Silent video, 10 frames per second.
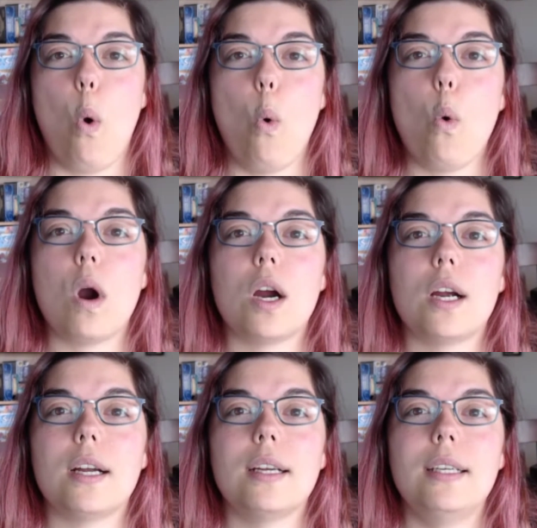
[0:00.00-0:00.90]

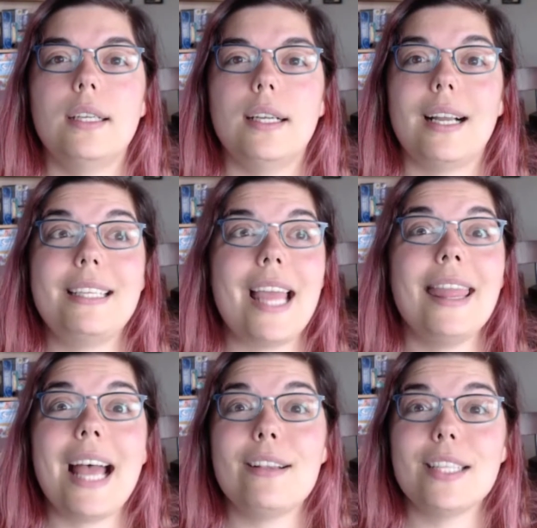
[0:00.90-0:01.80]
or a
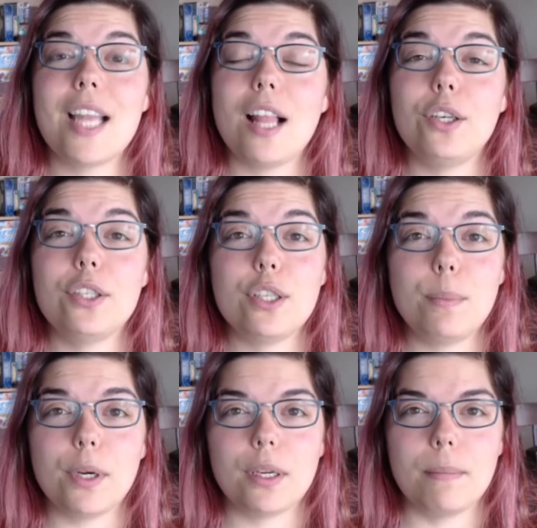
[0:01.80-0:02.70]
ten thousand dollar
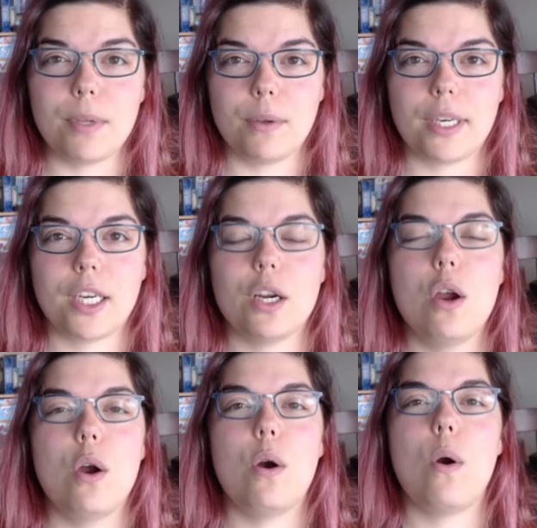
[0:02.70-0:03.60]
supercomputer
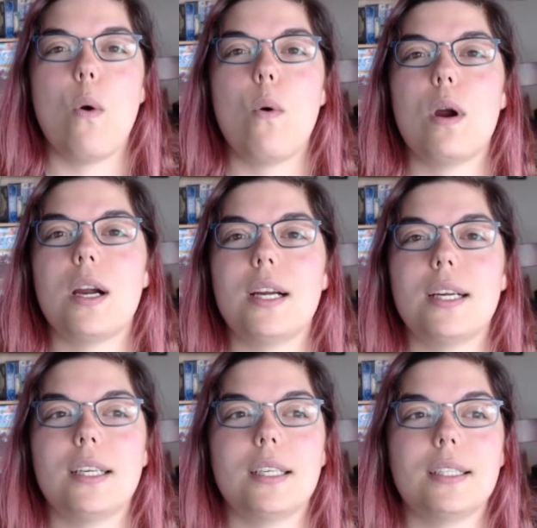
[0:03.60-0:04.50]

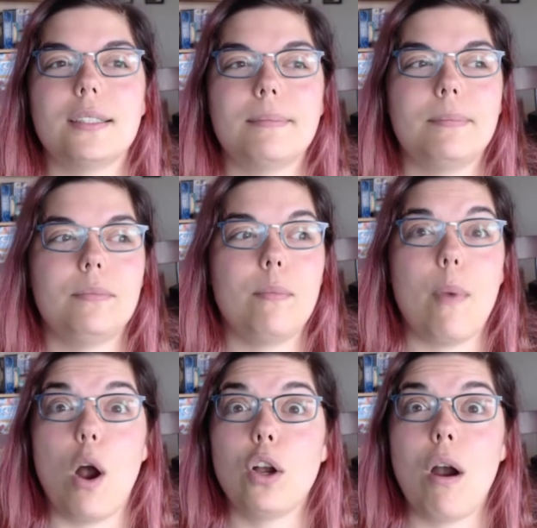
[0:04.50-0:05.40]
or
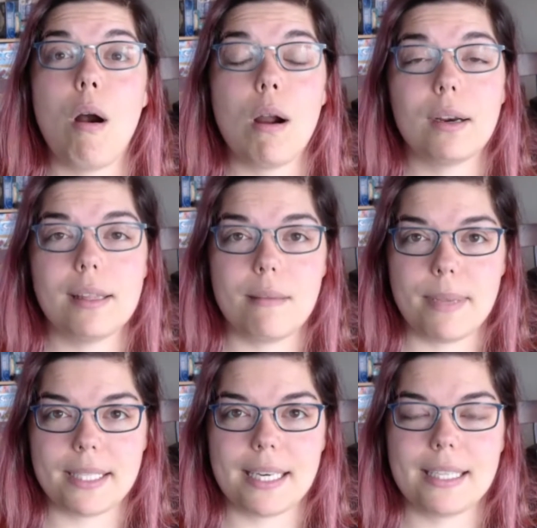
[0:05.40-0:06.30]
a car in the
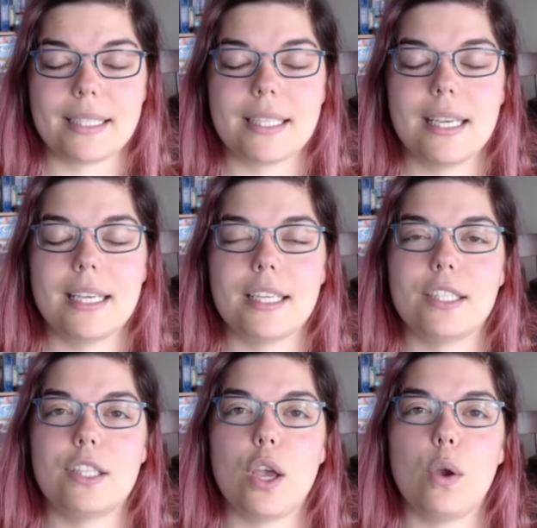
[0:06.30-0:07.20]
business.
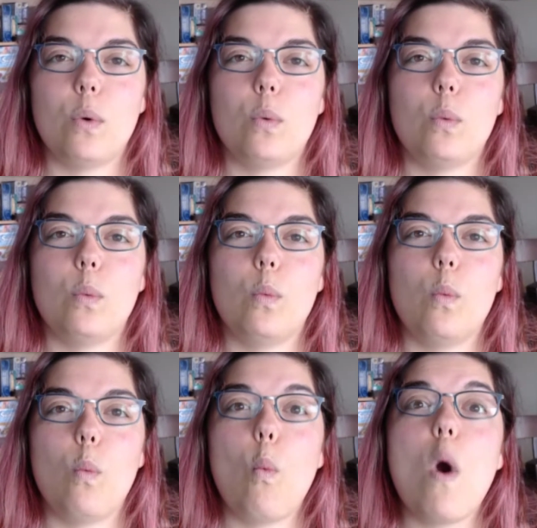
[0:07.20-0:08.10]
So
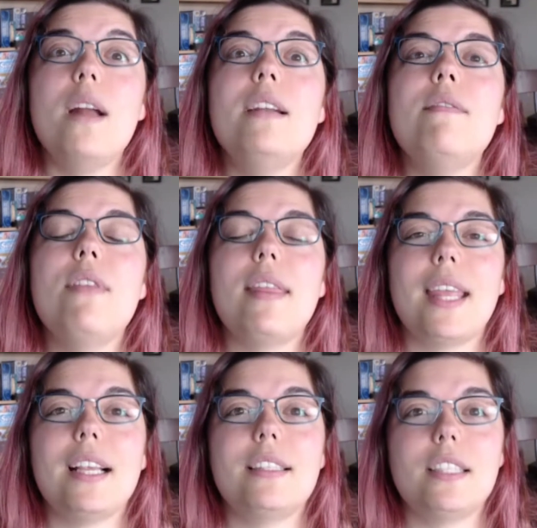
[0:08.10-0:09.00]
one of the
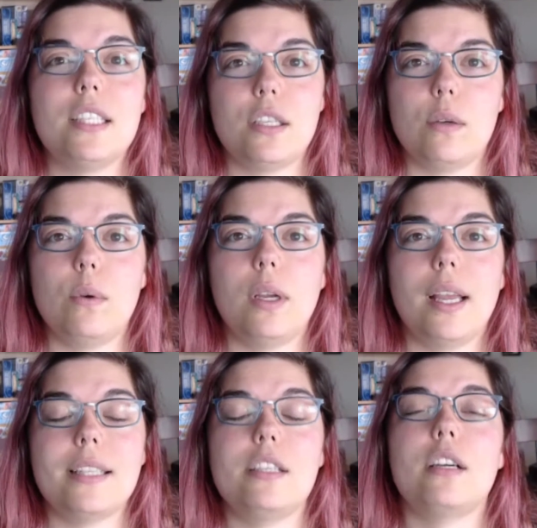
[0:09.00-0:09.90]
things to do
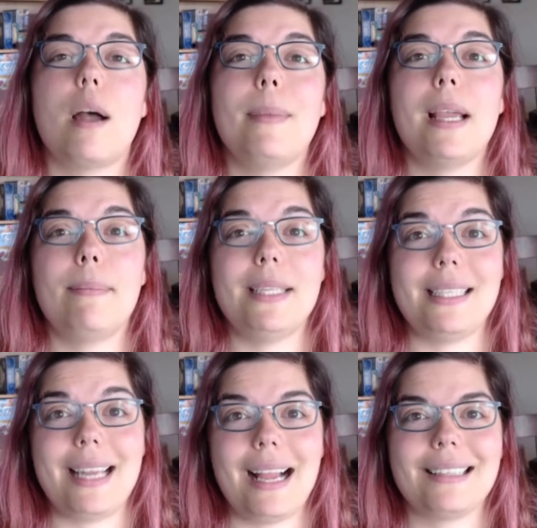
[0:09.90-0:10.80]
as you're coming up
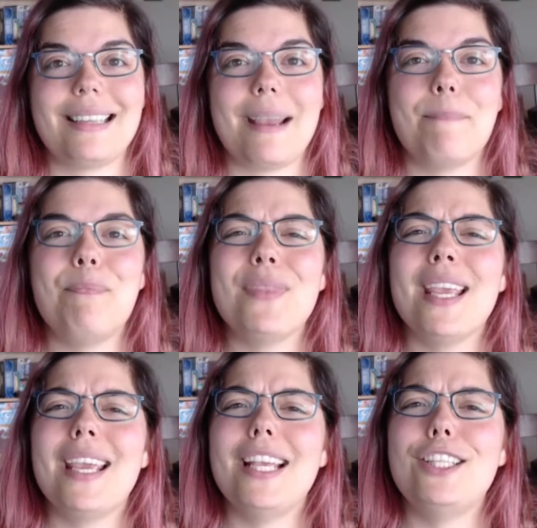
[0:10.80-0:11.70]
into tax time
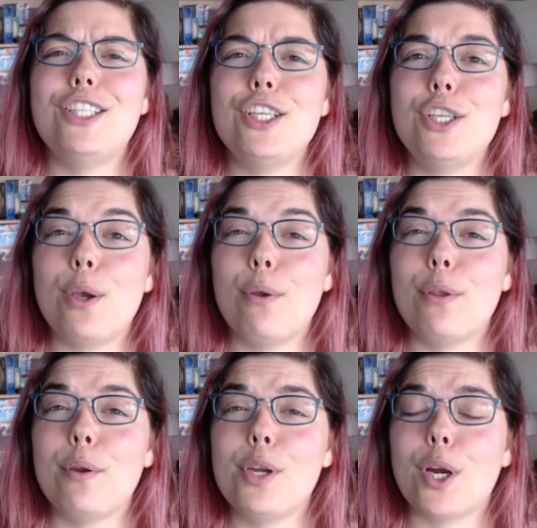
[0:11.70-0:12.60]
is to go
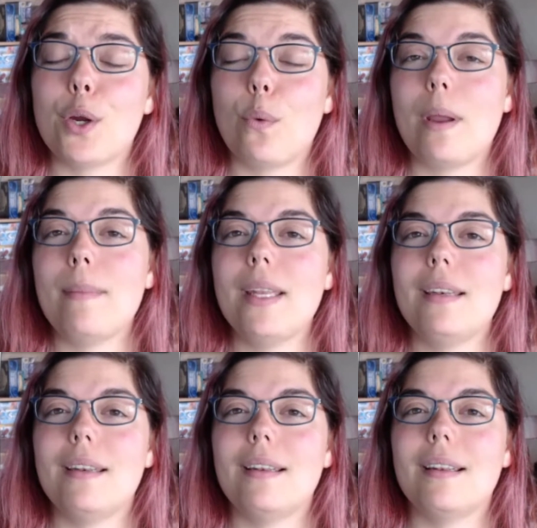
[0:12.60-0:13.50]
through your equipment